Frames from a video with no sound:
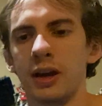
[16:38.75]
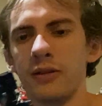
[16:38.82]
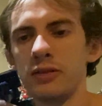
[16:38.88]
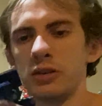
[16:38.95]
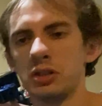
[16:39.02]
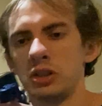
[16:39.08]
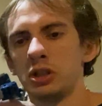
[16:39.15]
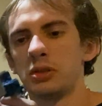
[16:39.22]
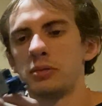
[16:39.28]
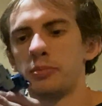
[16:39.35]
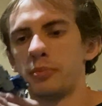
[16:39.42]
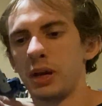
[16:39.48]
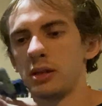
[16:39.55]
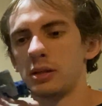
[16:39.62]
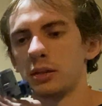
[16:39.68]
you just
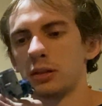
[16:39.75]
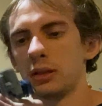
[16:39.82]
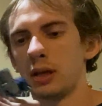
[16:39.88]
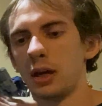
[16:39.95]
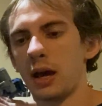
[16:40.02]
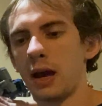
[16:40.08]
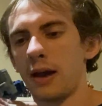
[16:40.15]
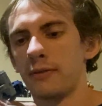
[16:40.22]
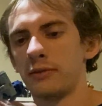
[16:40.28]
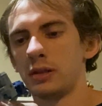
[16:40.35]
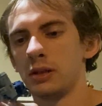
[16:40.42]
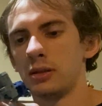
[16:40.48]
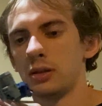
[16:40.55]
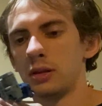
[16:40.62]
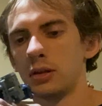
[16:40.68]
basically have
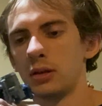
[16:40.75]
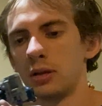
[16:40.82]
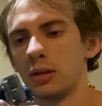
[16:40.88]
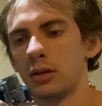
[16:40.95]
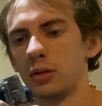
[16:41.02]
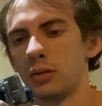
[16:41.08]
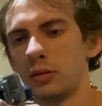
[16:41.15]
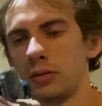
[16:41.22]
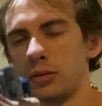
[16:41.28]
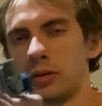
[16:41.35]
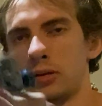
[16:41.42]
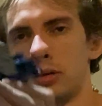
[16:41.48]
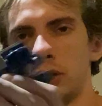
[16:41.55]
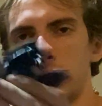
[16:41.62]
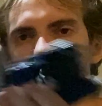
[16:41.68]
these, hold
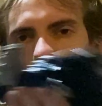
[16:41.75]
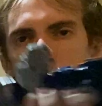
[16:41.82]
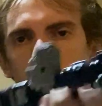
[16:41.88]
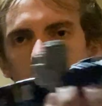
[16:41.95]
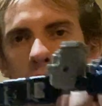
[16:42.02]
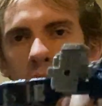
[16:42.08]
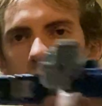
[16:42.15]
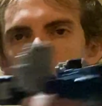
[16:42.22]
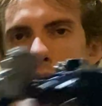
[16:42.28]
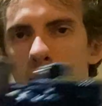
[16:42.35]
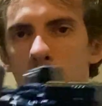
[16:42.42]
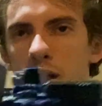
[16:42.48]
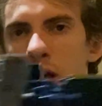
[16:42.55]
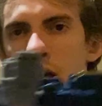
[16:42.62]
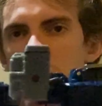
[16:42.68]
on, lie,
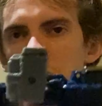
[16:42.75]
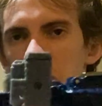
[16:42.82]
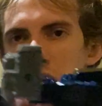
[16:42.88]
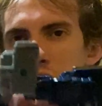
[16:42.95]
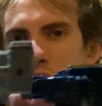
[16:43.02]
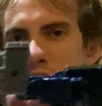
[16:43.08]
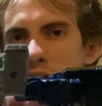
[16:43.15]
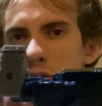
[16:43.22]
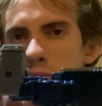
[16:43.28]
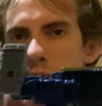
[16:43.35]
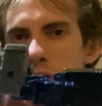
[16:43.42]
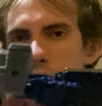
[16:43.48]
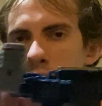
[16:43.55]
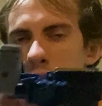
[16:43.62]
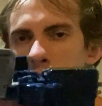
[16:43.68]
and just
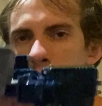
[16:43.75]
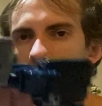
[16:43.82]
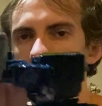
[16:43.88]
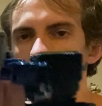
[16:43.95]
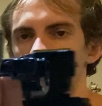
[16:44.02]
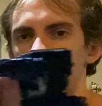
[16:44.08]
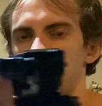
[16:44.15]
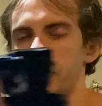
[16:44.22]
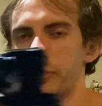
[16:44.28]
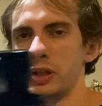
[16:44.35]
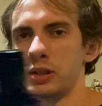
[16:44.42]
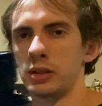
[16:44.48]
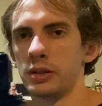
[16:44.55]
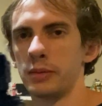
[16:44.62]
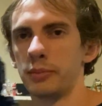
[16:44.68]
want things to just be
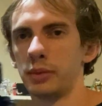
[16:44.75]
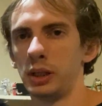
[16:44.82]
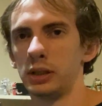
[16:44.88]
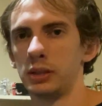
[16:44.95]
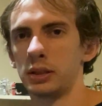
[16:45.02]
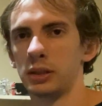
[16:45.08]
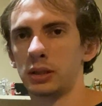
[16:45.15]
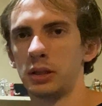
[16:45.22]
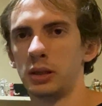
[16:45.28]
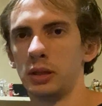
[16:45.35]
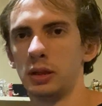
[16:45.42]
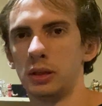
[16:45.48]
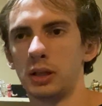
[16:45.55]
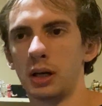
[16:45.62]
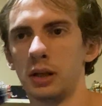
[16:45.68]
simplistic
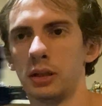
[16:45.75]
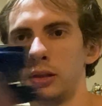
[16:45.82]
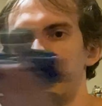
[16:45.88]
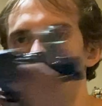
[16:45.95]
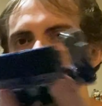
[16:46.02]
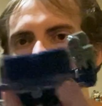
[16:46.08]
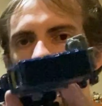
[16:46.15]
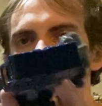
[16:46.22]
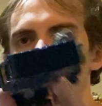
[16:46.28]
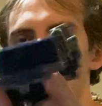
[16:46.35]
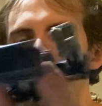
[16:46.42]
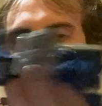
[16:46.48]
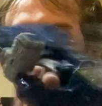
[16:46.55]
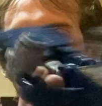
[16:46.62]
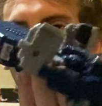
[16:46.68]
and done
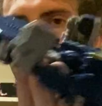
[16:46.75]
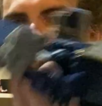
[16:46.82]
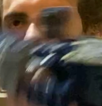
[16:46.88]
like